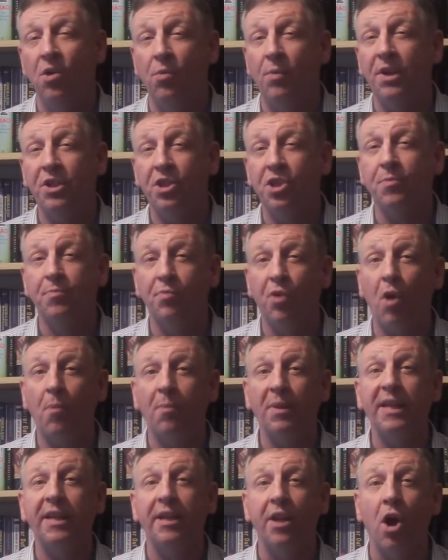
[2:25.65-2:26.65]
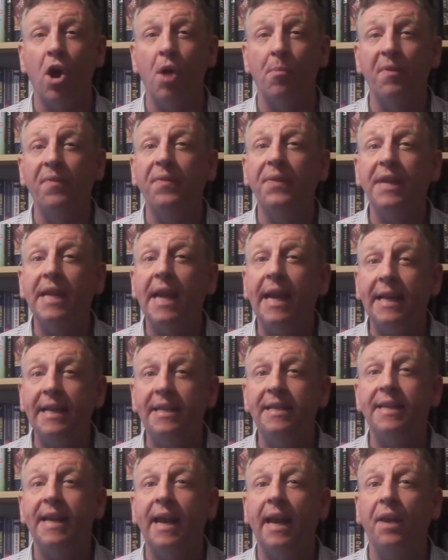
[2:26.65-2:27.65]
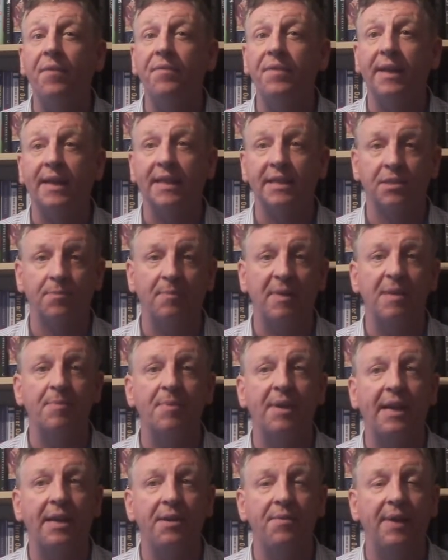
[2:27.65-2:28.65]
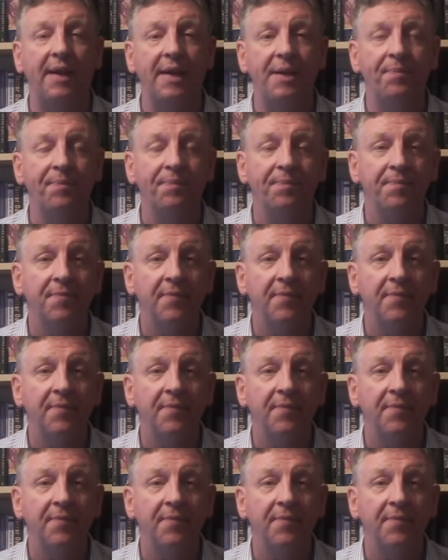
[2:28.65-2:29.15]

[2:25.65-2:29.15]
which is probably an arm of the ADL, if you'd ask me. But anyway,